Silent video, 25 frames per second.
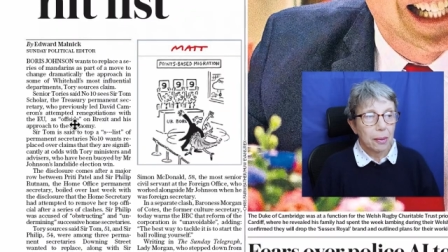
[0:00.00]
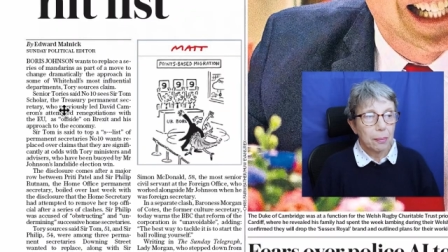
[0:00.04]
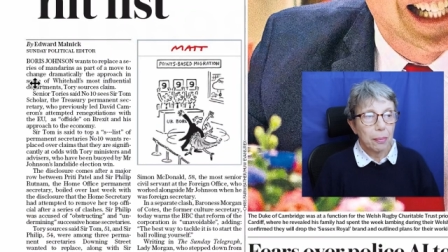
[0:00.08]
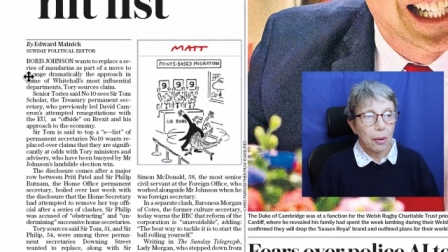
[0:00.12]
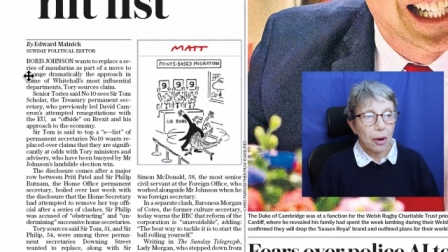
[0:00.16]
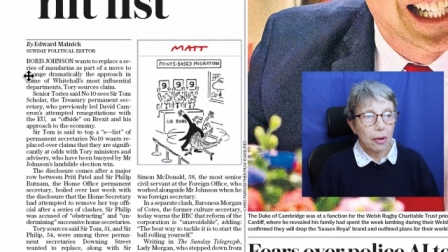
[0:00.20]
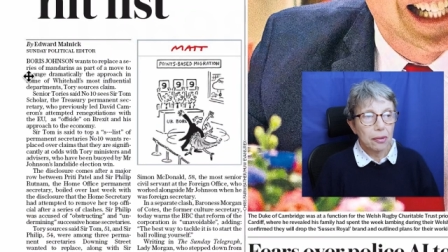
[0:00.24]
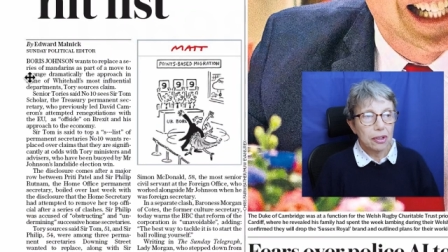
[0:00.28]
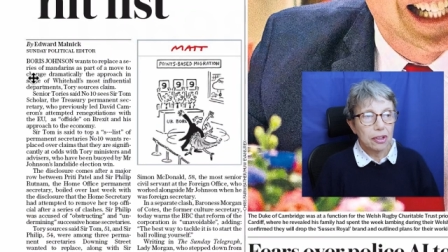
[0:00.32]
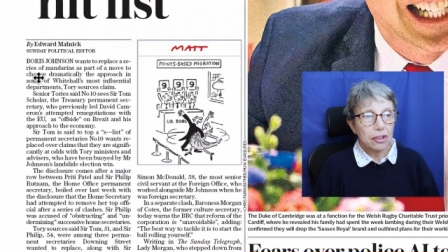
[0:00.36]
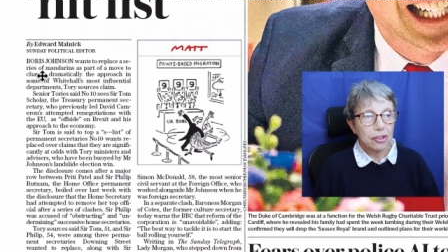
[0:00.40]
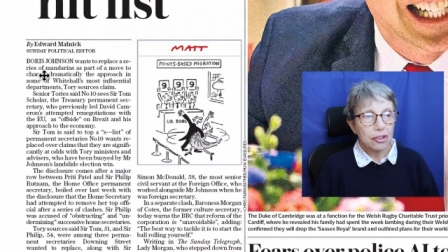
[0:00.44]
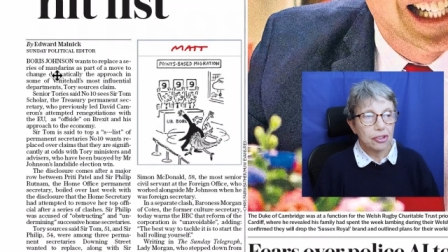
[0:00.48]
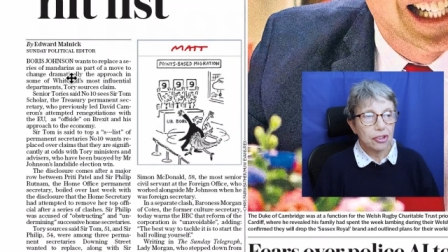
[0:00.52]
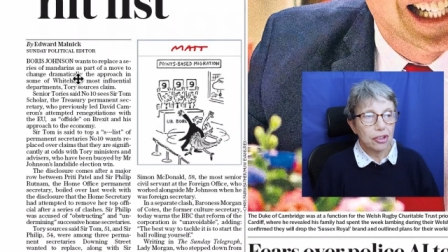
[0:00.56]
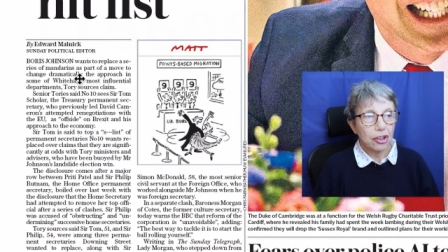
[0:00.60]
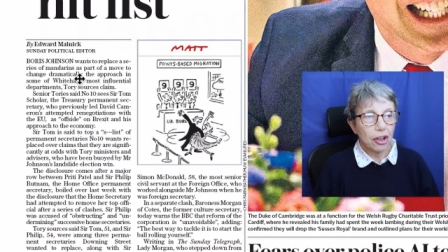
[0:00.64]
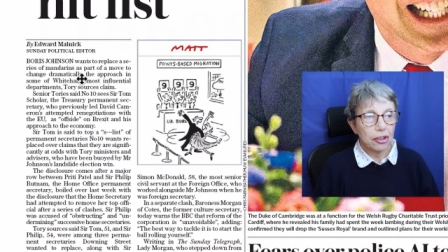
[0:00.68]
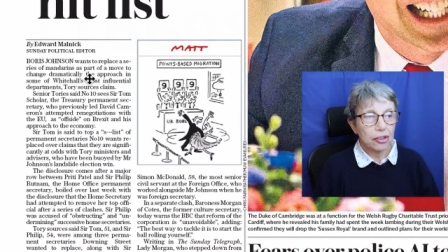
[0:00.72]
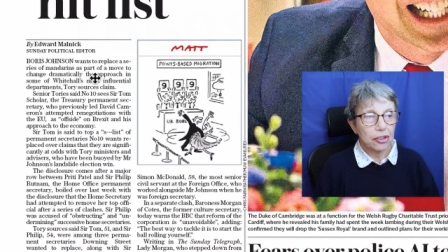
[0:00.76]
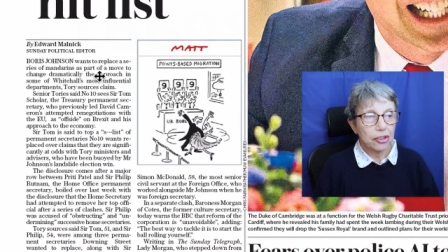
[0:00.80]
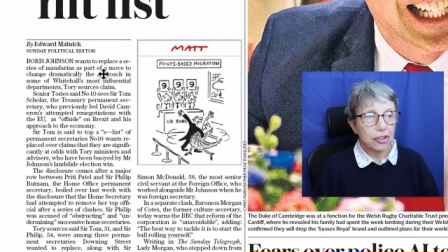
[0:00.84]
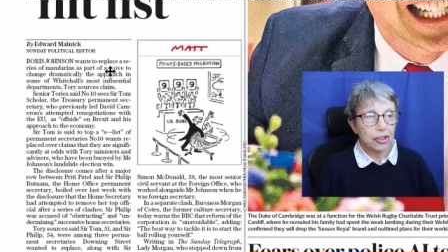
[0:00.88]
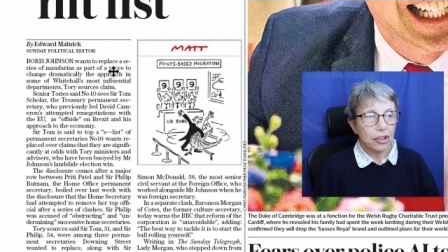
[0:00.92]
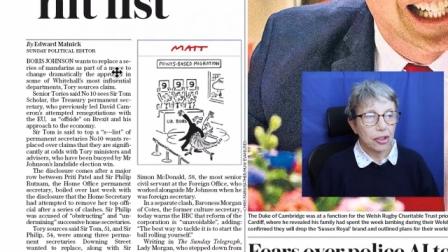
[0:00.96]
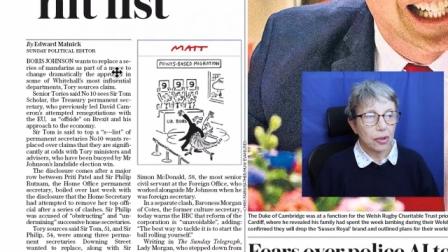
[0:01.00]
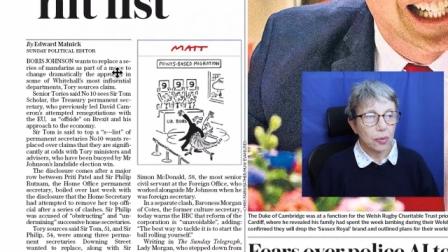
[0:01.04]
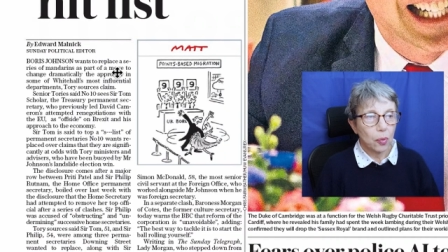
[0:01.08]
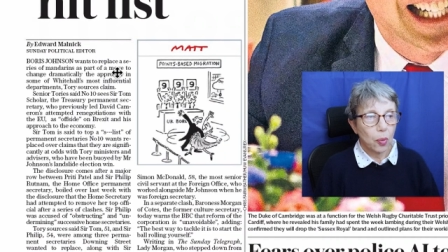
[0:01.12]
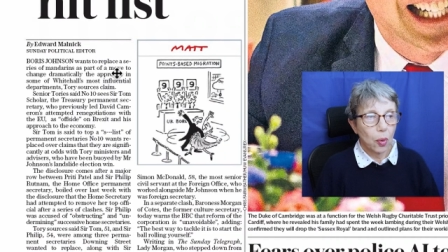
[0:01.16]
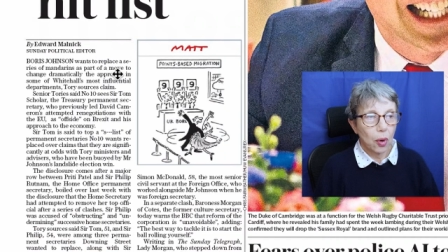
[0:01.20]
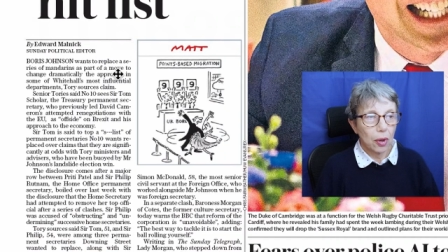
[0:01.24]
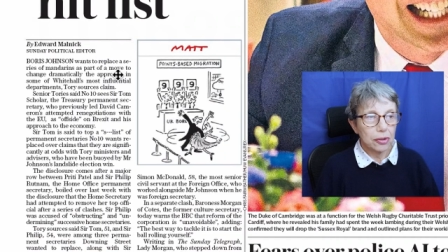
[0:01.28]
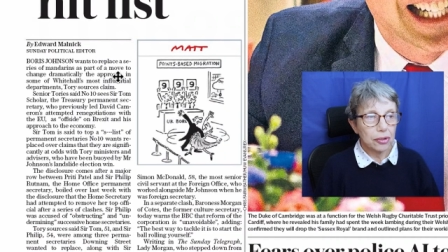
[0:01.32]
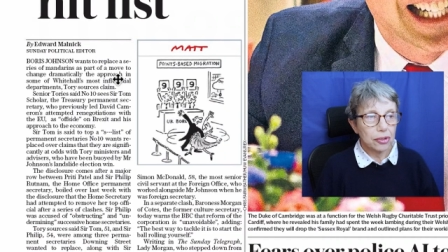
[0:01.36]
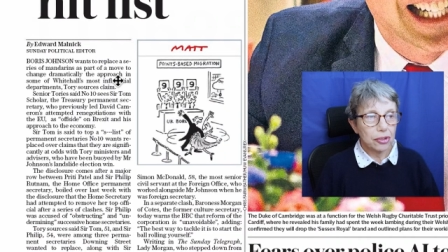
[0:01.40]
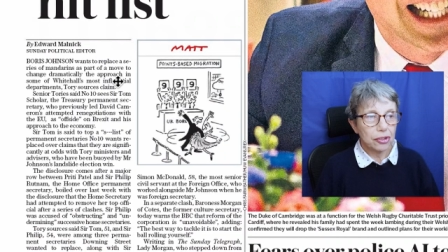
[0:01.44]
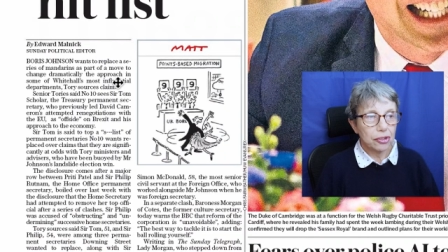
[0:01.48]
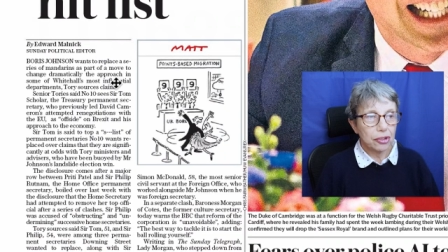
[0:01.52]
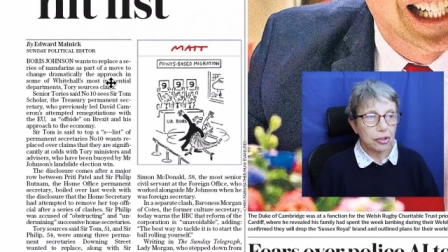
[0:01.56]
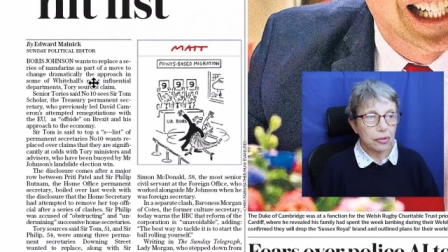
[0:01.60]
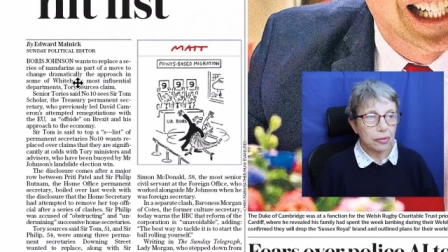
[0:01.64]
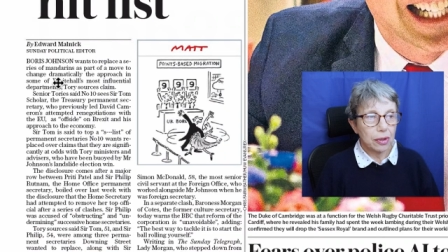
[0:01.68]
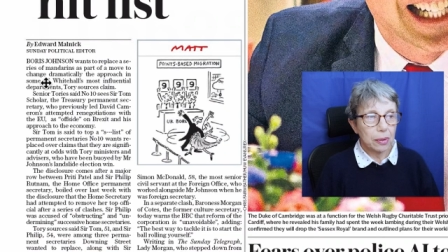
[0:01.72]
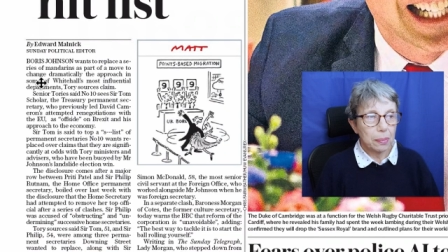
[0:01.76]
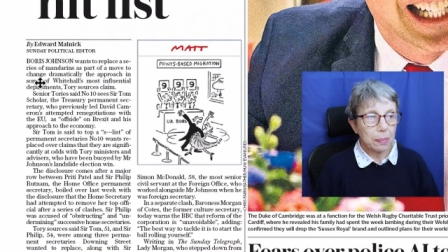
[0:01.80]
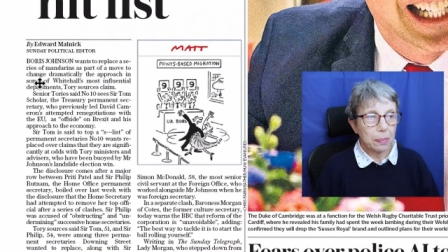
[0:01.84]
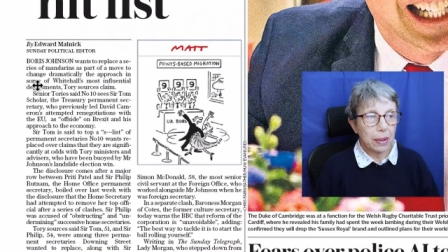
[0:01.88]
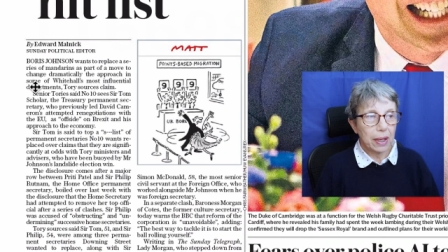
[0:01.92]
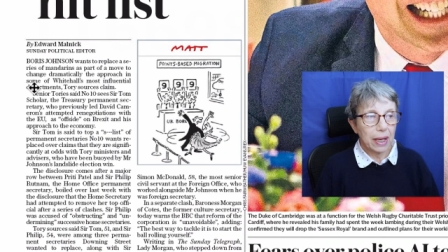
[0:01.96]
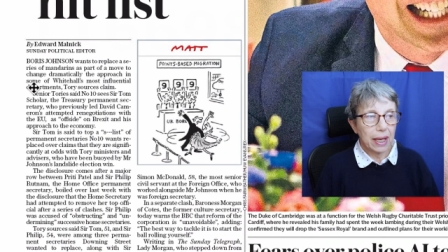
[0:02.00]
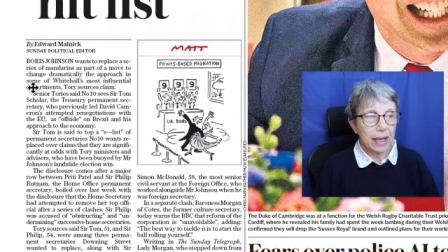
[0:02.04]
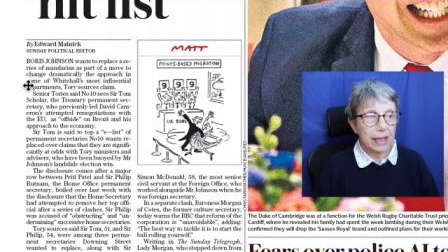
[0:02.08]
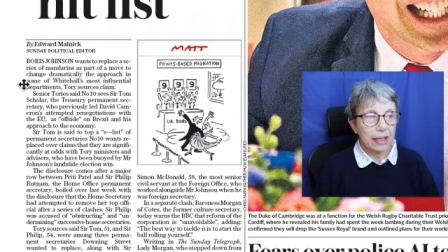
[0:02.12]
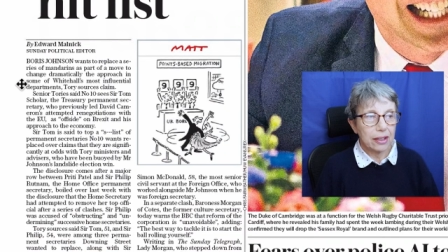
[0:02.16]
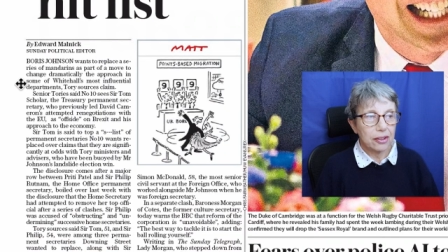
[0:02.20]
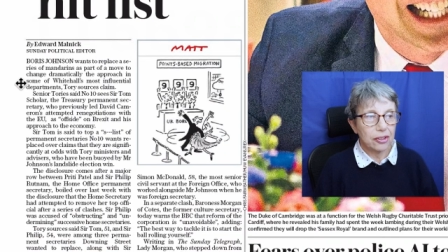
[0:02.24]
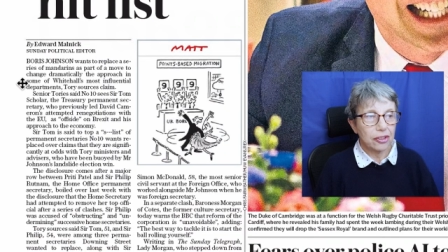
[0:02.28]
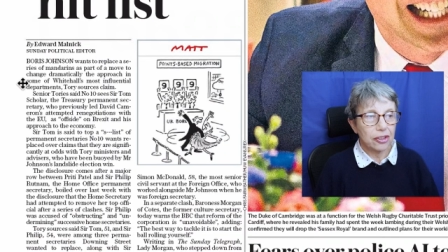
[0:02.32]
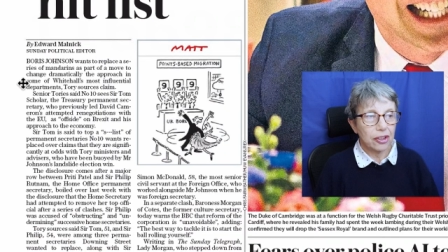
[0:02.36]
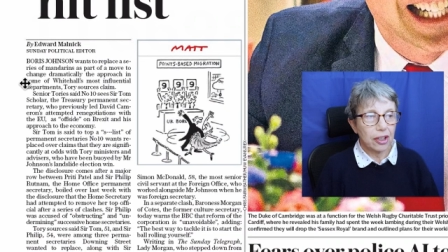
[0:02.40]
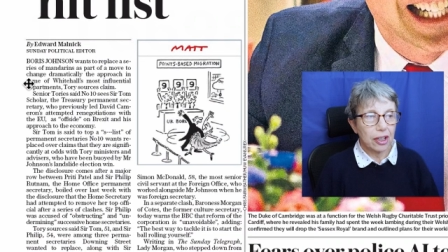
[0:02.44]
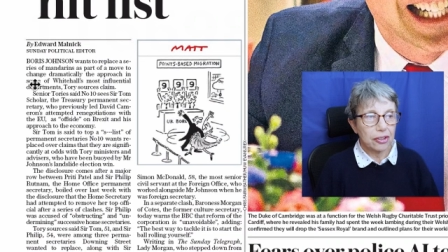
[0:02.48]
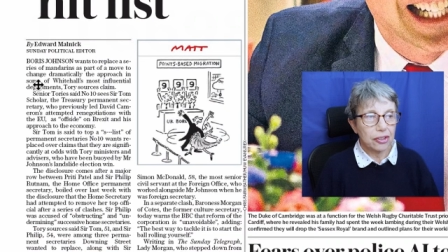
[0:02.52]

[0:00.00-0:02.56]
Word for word: Boris Johnson wants to replace